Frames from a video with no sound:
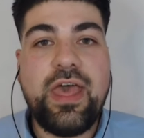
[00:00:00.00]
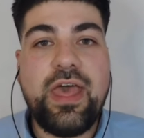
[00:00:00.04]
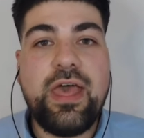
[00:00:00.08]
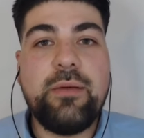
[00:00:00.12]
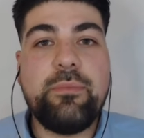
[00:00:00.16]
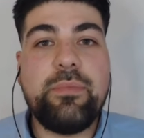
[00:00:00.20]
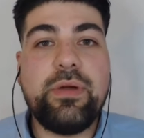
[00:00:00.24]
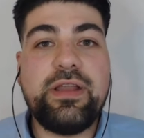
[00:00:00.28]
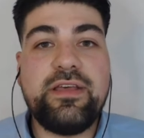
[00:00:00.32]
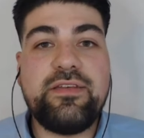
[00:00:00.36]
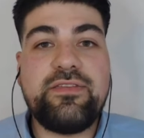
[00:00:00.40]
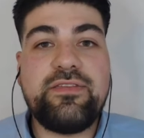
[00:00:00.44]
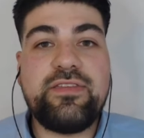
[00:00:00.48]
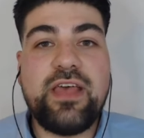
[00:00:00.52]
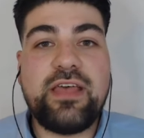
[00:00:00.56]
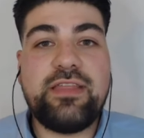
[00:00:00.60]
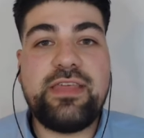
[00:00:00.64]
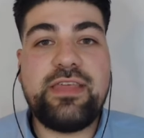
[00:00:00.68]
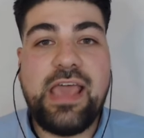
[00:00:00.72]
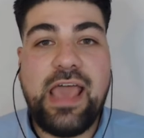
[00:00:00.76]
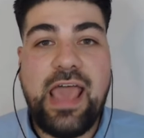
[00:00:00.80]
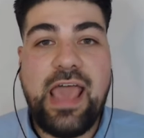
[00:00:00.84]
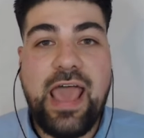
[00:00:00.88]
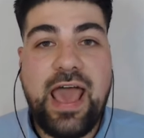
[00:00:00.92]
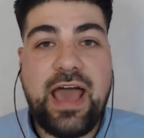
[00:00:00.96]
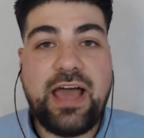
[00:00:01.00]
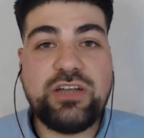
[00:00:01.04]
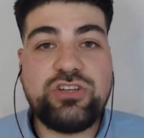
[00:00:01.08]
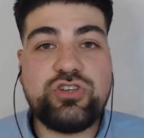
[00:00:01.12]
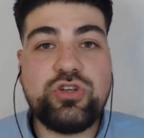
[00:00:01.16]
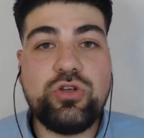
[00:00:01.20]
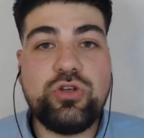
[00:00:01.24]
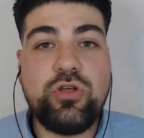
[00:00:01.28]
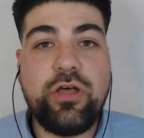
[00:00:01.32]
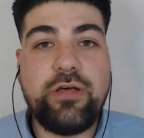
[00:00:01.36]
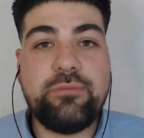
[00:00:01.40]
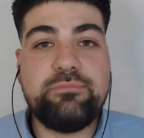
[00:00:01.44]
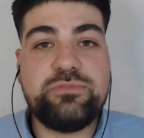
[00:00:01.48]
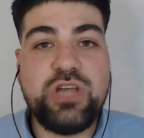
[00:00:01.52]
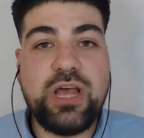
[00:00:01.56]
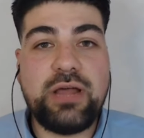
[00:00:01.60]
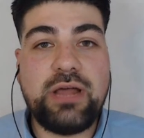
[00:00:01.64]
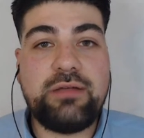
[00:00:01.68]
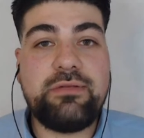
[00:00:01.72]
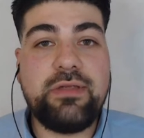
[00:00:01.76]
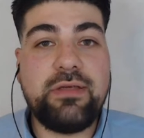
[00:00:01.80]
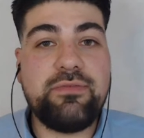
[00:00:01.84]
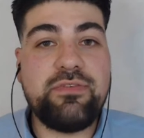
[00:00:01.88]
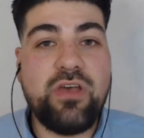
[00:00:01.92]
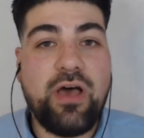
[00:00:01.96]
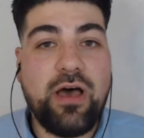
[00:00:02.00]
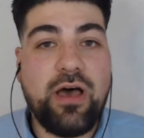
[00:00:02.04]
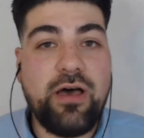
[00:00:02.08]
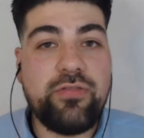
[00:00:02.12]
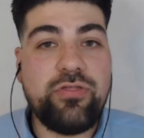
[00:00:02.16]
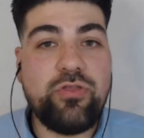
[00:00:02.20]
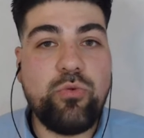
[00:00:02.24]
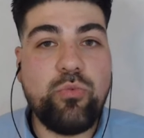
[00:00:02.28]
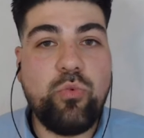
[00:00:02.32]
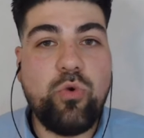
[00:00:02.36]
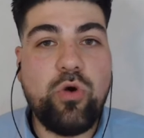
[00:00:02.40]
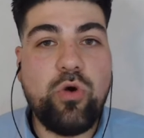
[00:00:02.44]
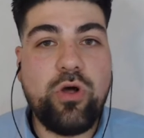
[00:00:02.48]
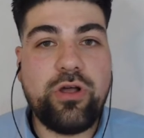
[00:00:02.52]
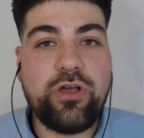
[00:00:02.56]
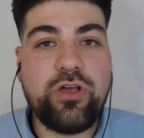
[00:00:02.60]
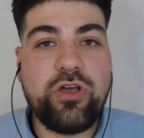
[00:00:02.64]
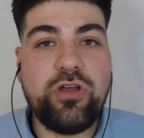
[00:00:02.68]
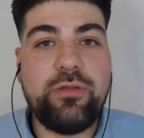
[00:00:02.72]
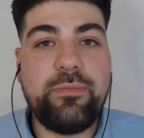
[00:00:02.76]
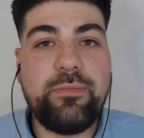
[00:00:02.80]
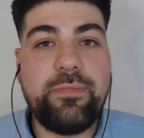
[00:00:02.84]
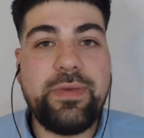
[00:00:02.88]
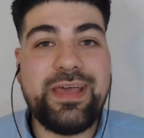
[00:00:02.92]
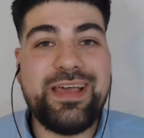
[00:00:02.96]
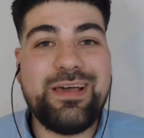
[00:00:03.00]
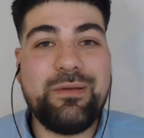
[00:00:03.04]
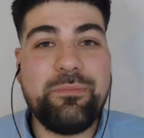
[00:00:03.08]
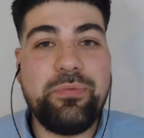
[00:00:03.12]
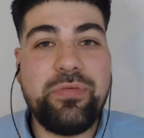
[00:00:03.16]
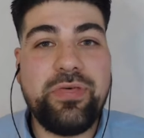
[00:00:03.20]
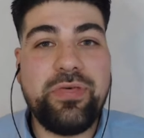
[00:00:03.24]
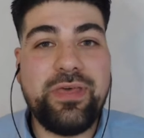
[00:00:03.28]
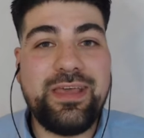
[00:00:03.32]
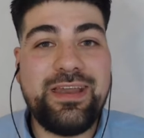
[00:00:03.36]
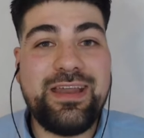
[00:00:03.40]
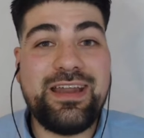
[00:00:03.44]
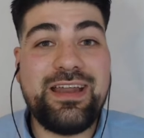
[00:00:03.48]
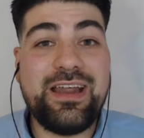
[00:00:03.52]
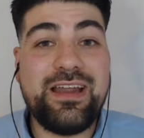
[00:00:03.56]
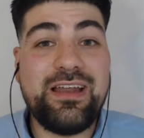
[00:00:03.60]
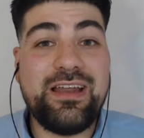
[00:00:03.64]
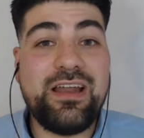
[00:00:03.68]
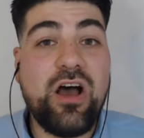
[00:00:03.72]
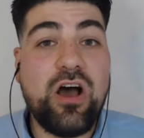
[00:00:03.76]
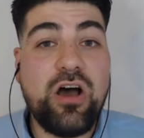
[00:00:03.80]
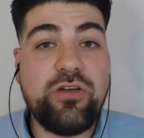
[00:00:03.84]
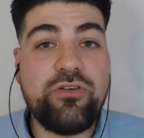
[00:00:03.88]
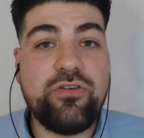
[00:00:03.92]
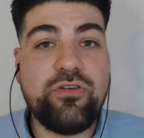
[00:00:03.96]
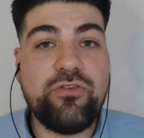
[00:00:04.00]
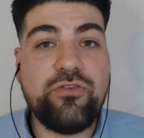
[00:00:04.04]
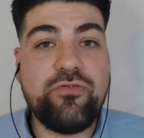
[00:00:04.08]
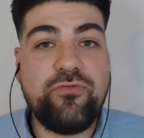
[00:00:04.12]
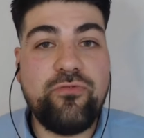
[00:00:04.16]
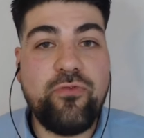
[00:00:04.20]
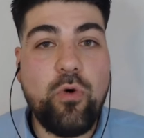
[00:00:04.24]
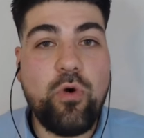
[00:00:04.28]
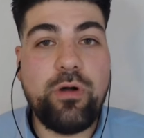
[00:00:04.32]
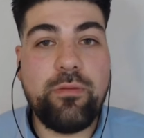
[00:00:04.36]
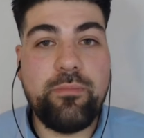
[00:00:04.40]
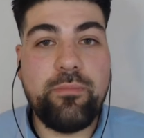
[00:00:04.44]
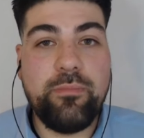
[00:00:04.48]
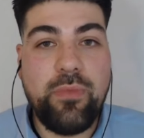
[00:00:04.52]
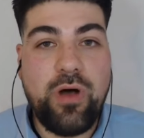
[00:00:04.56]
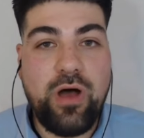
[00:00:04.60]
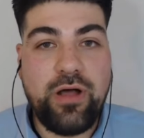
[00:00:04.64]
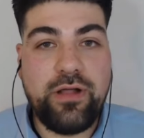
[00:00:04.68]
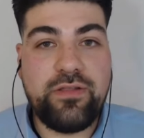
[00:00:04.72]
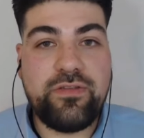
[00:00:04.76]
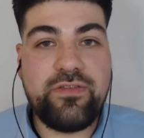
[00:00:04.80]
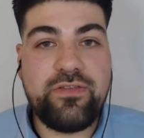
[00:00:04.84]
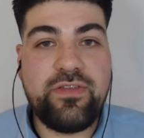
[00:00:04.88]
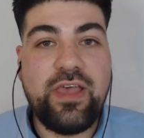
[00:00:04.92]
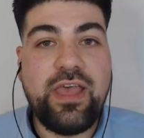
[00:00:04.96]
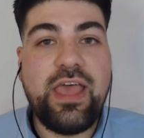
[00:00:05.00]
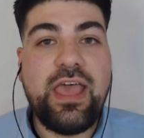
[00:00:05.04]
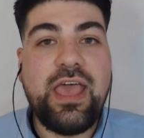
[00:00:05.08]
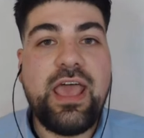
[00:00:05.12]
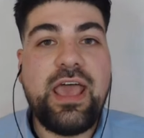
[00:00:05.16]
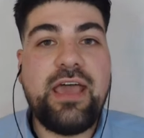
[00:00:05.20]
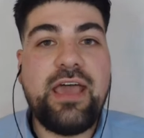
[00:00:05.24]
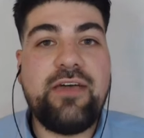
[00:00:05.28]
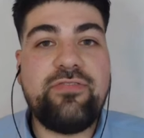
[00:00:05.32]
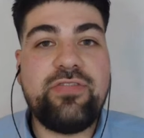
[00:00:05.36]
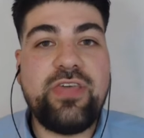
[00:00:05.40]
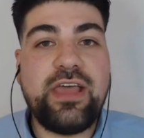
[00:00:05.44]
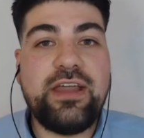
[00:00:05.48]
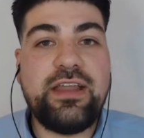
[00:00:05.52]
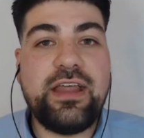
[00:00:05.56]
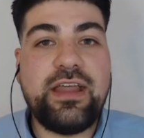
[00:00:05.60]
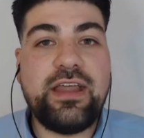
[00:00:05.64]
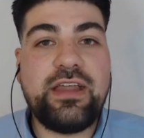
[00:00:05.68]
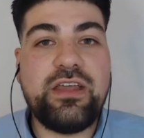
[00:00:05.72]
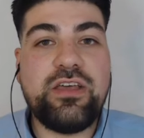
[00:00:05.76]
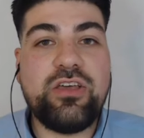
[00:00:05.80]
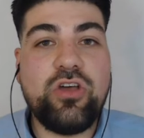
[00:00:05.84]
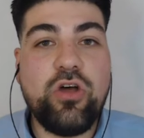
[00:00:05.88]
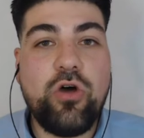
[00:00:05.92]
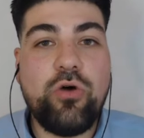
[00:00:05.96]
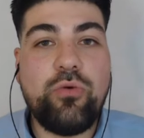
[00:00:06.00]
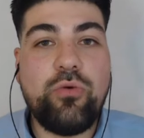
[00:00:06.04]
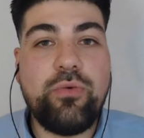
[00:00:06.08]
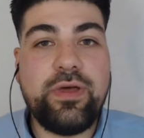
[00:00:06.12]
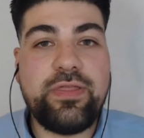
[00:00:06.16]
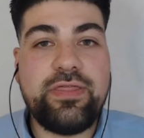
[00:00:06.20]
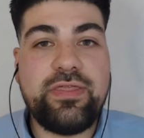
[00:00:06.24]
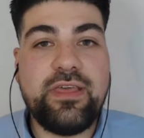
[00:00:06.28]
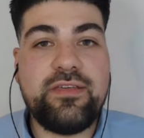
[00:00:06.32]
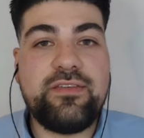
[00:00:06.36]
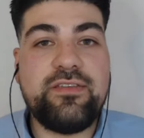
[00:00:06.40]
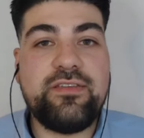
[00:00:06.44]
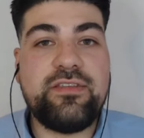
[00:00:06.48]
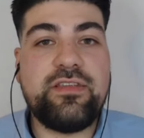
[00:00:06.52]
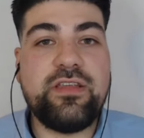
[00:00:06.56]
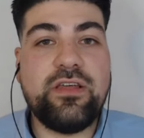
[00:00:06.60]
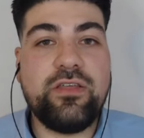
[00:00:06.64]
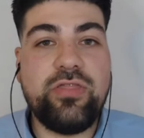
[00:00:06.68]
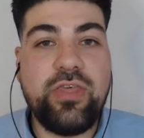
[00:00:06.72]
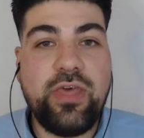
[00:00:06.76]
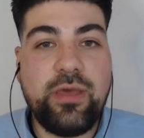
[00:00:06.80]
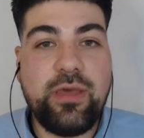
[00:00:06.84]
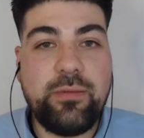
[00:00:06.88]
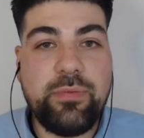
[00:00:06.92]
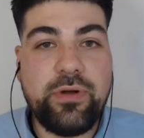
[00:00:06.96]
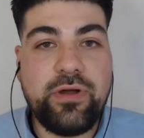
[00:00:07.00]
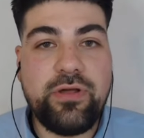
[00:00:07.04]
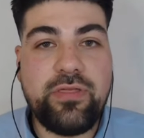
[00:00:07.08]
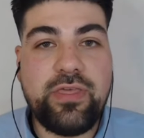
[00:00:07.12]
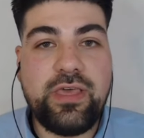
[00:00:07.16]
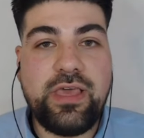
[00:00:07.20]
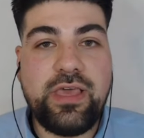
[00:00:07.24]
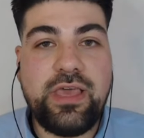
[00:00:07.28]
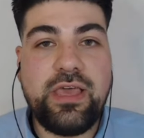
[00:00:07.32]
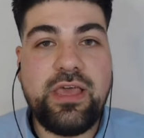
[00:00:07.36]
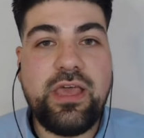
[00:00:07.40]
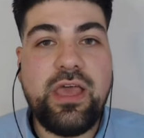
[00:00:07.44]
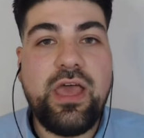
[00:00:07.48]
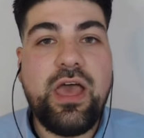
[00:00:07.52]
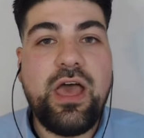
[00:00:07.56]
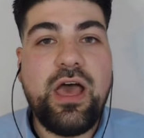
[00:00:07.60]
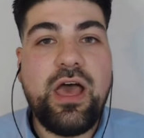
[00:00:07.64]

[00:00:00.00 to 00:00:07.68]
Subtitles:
But he said the actual objectives of the war could have been completed in under 4 months if they didn't go with this deliberately